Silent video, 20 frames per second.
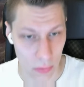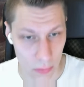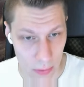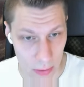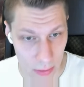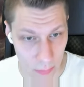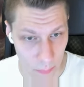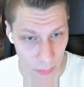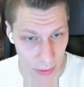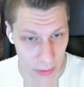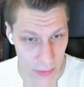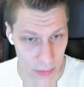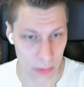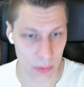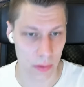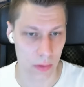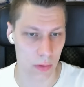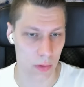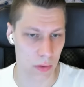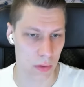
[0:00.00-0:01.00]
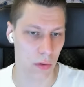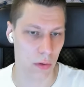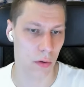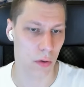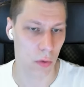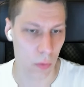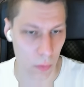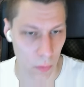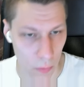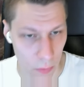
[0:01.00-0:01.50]
to take max.
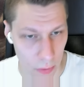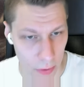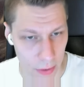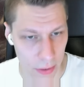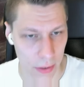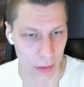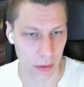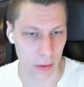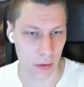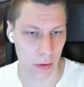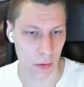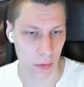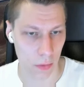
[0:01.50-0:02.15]
So like,